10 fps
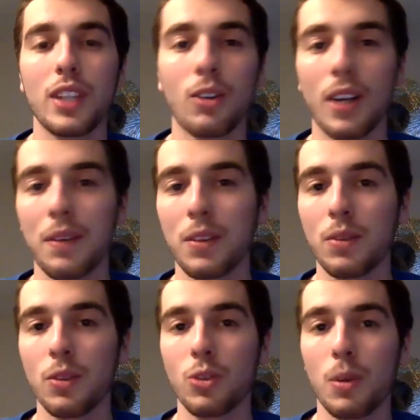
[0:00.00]
They don't have their
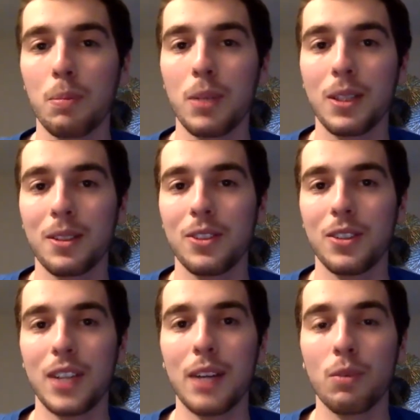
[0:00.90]
first round pick this year.
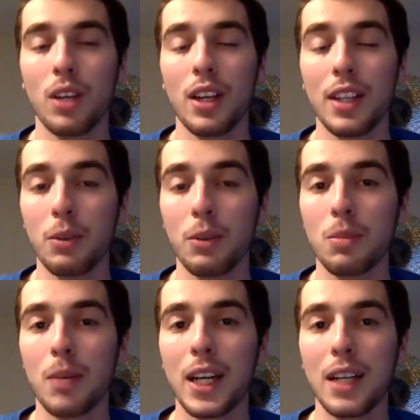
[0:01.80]
That went to
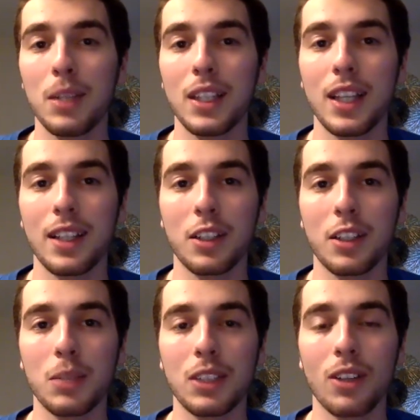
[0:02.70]
Miami in that
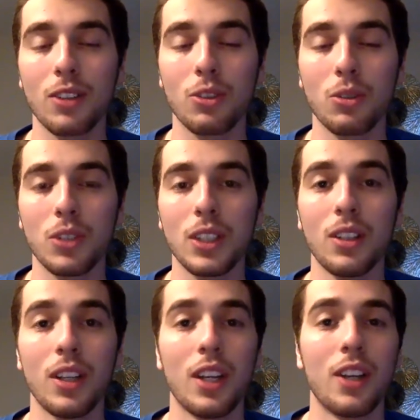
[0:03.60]
Laremy Tunsil
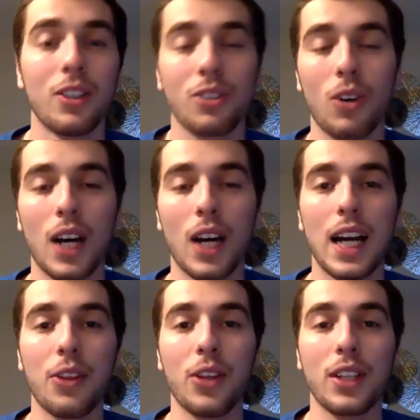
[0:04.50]
deal. So
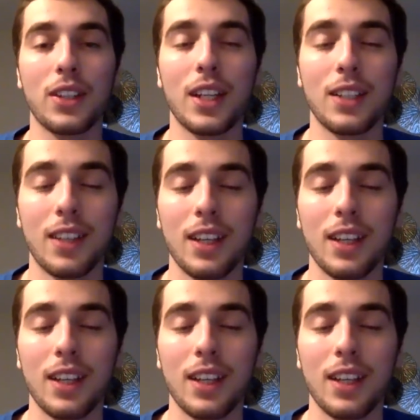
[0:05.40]
I think that